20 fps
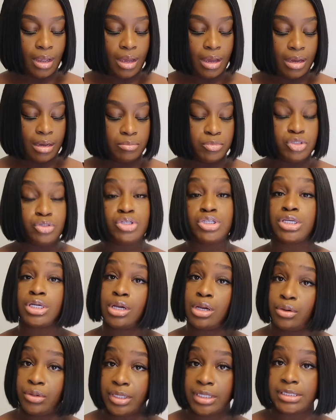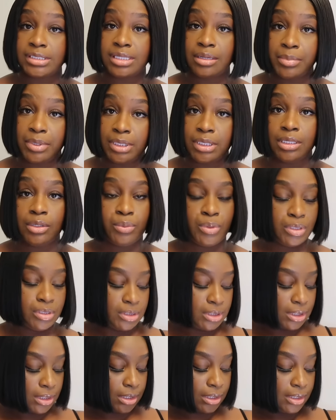um, you should go get some blood
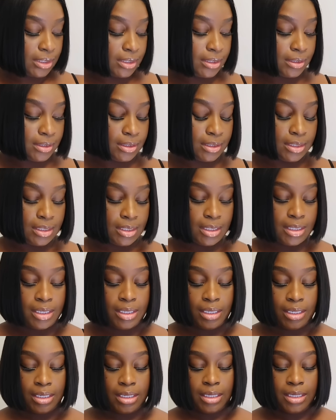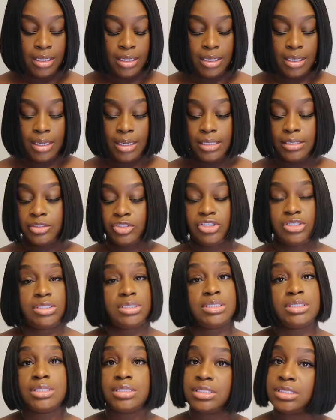work done
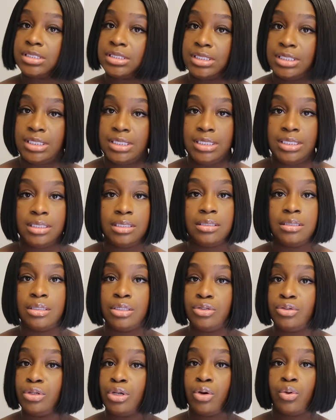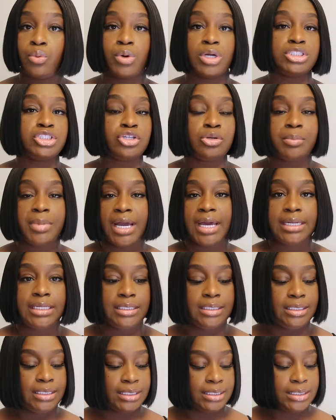just to see, you know, what your body
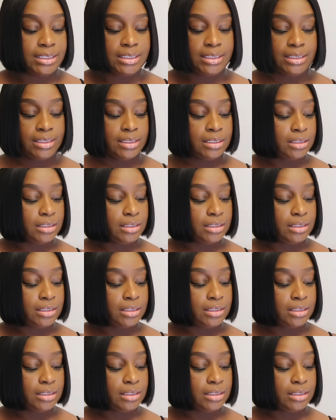need,